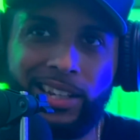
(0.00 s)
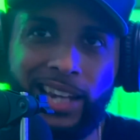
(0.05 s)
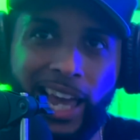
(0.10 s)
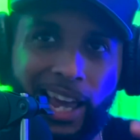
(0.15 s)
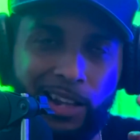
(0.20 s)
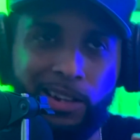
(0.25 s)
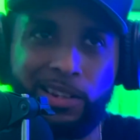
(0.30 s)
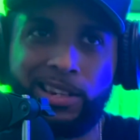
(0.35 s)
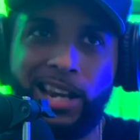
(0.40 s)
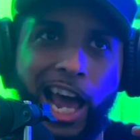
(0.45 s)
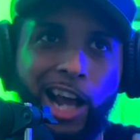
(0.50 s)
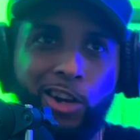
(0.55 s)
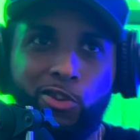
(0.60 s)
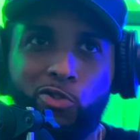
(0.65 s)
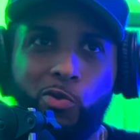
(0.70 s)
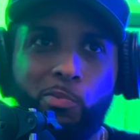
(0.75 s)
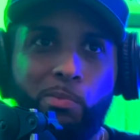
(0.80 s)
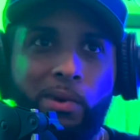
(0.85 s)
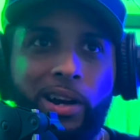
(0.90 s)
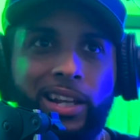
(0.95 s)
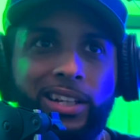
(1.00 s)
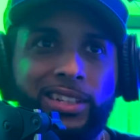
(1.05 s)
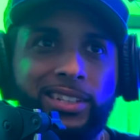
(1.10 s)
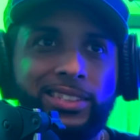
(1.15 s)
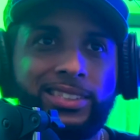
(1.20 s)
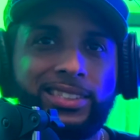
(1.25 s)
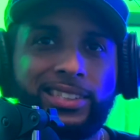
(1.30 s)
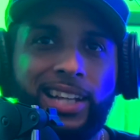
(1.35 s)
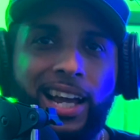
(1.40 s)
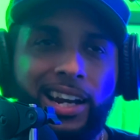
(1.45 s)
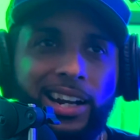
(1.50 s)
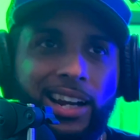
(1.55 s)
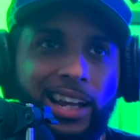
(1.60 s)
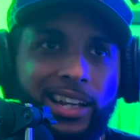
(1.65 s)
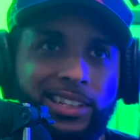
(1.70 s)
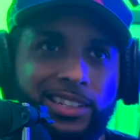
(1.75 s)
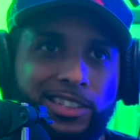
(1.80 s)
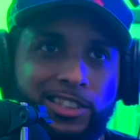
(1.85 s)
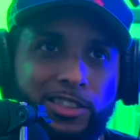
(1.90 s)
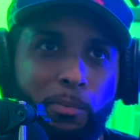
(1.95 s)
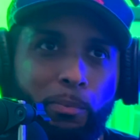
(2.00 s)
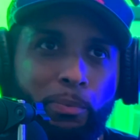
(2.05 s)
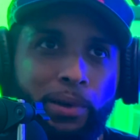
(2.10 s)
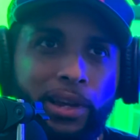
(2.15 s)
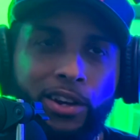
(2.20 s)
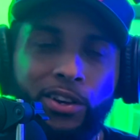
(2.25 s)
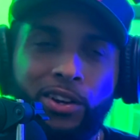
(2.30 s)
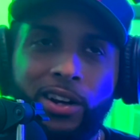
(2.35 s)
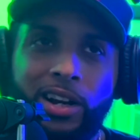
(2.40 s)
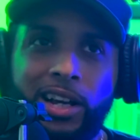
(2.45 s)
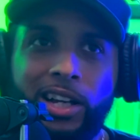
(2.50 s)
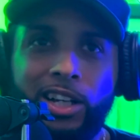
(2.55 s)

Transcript: like natural money just kind of like disappear.